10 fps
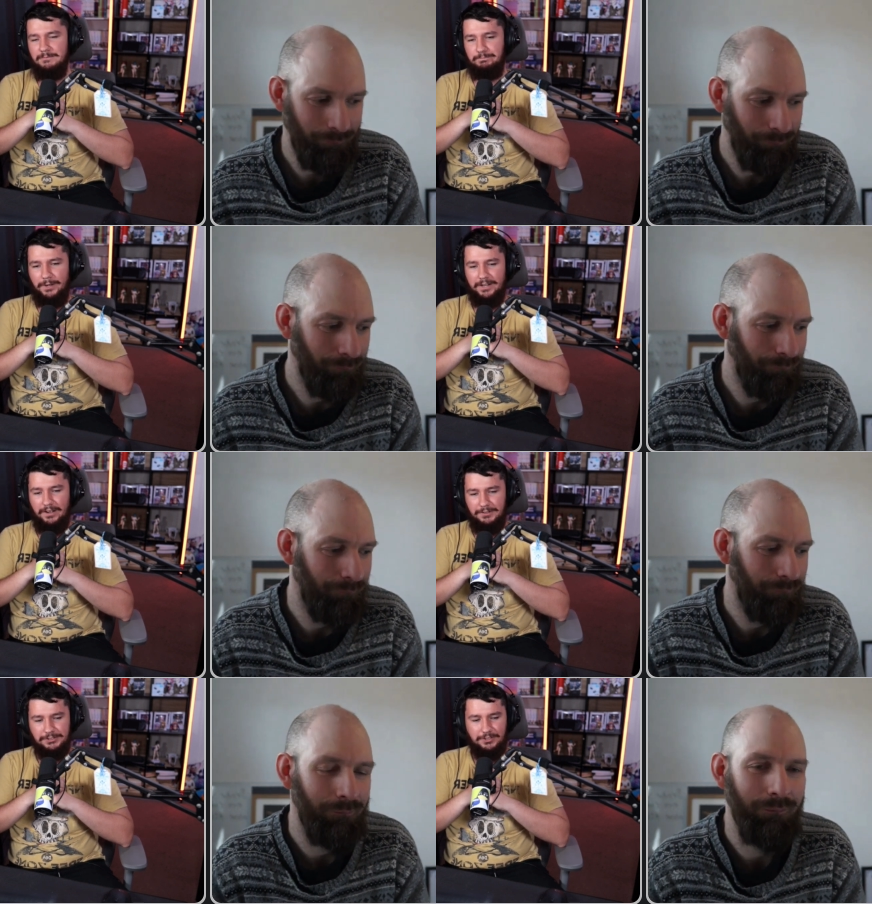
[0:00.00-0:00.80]
Speaker 1: But
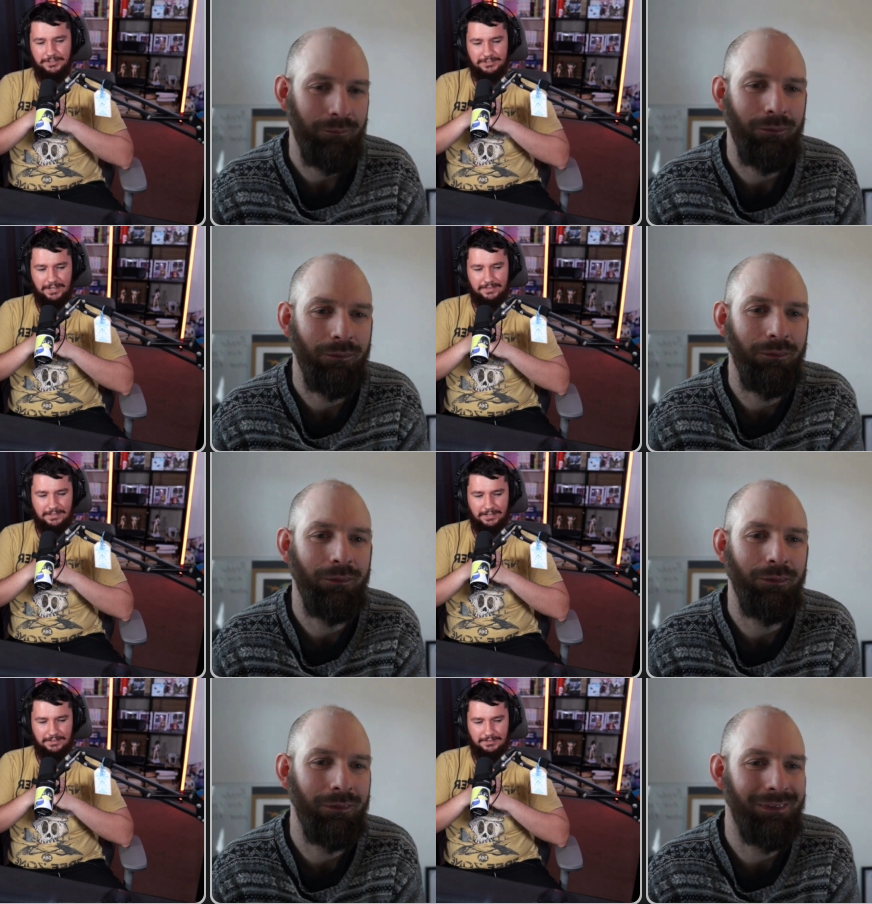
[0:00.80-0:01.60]
I also understand that,
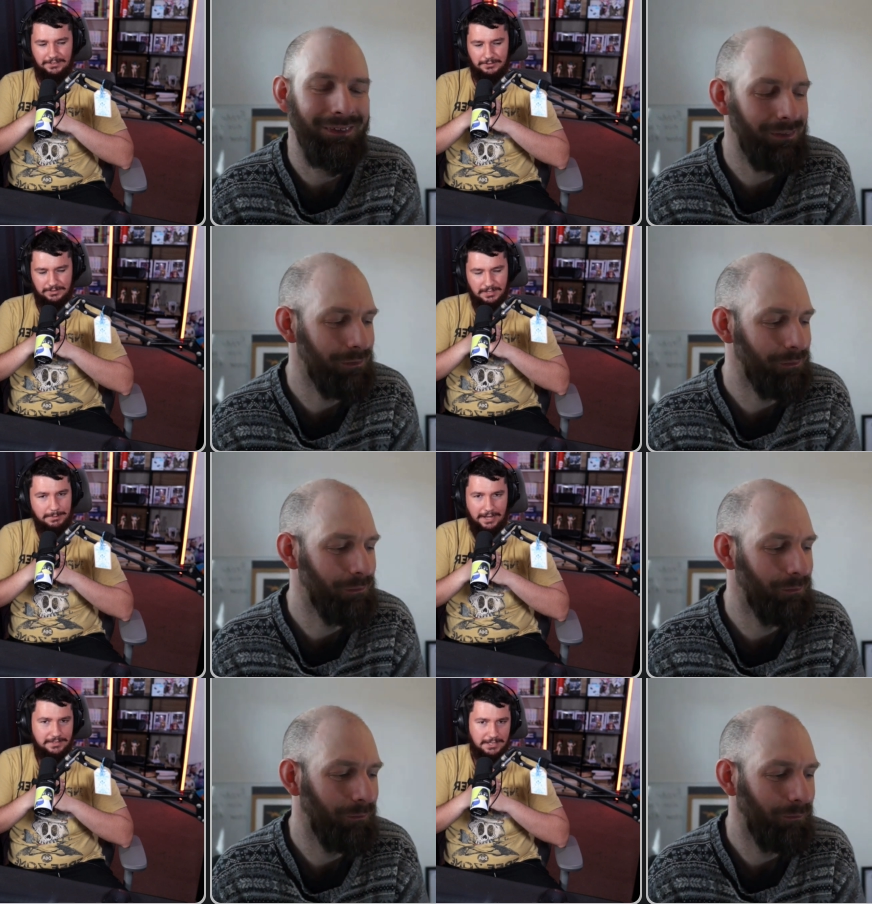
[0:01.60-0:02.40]
like, you know,
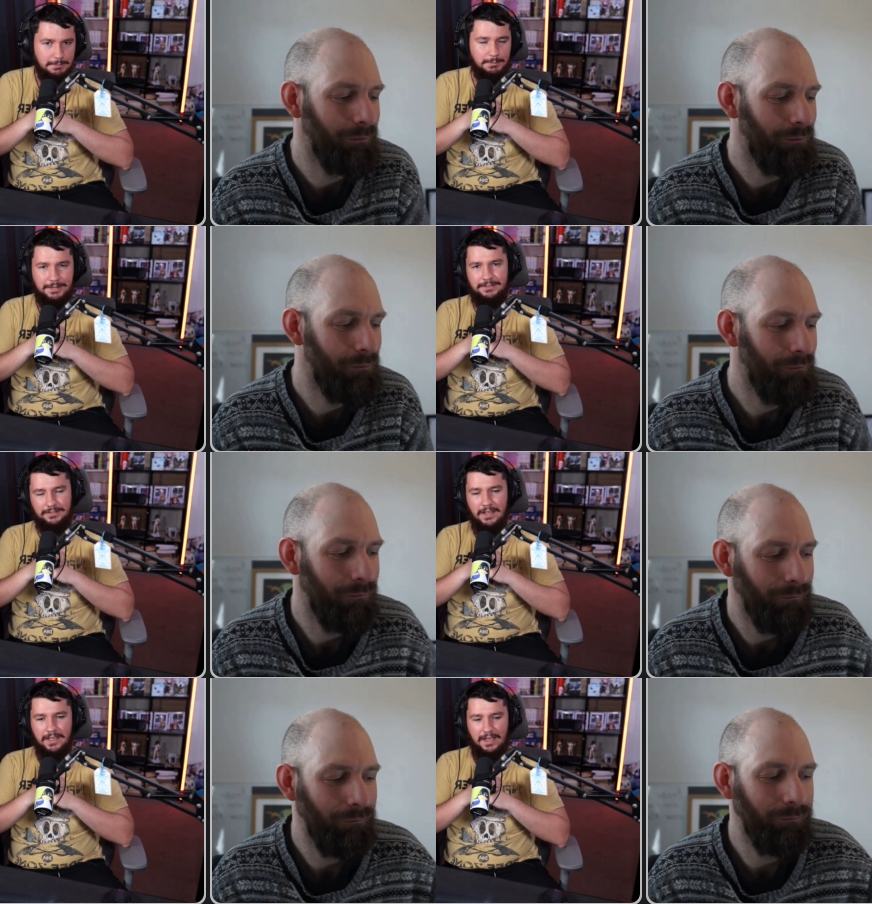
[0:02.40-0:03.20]
someone has to implement
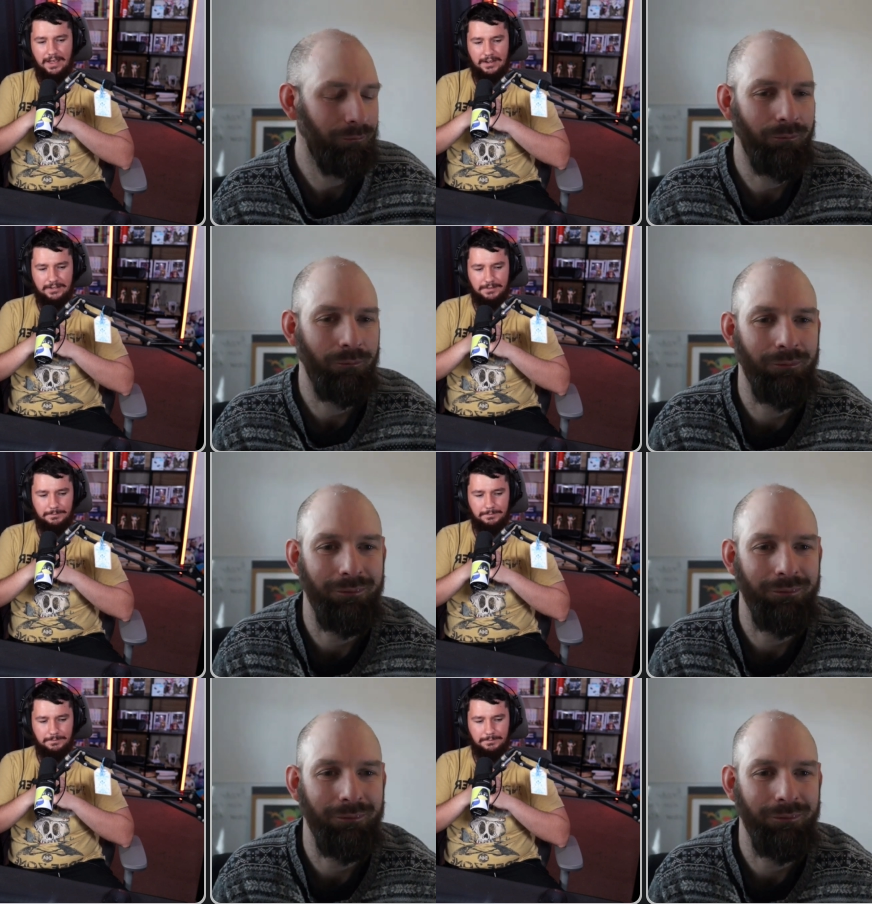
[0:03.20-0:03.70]
it. And